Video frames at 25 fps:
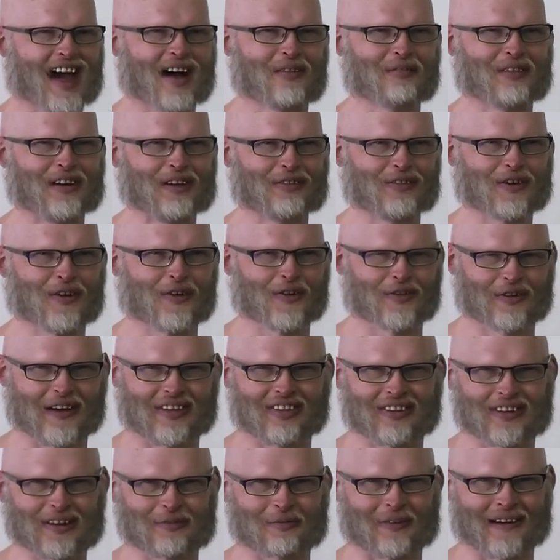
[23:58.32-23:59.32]
How many of you are
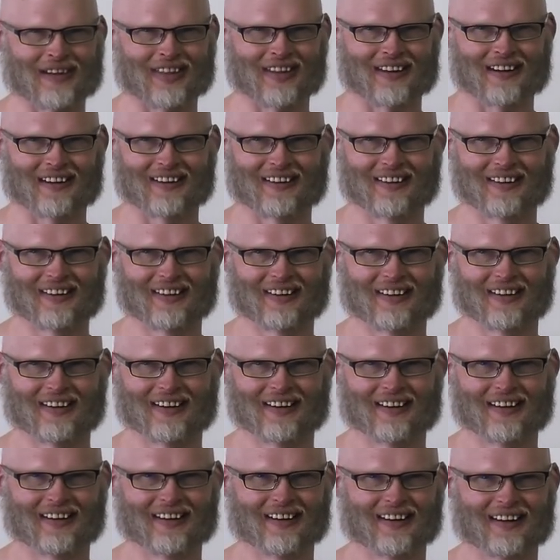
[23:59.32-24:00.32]
offended by that?
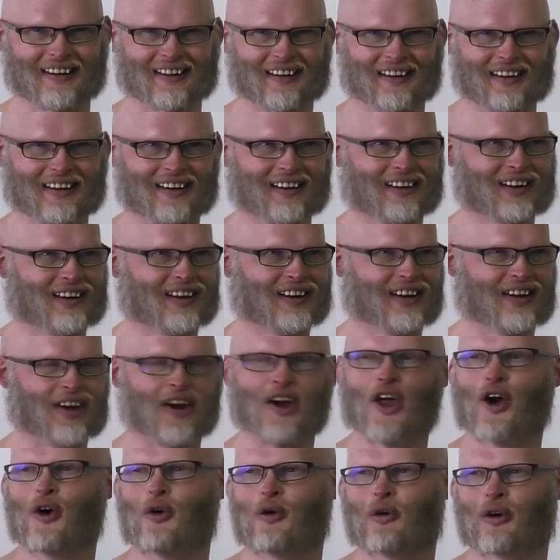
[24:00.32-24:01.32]

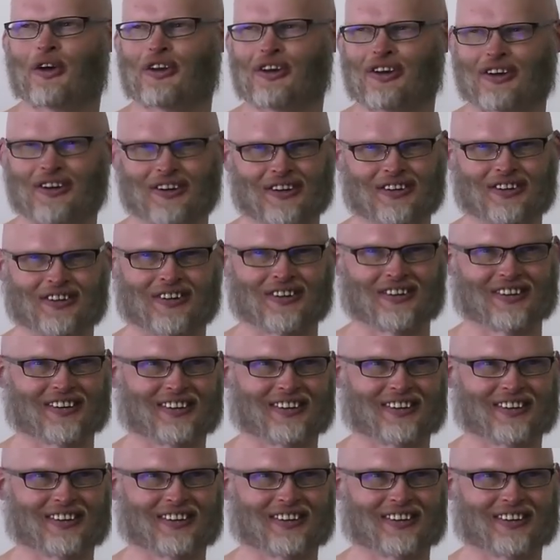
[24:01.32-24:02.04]
No one. Good, good,